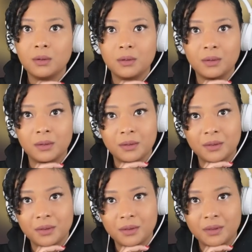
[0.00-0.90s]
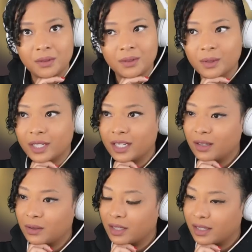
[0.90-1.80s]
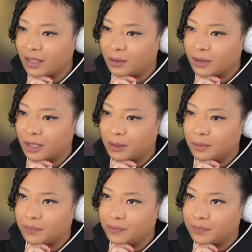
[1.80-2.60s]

Ooh. Okay, okay, okay.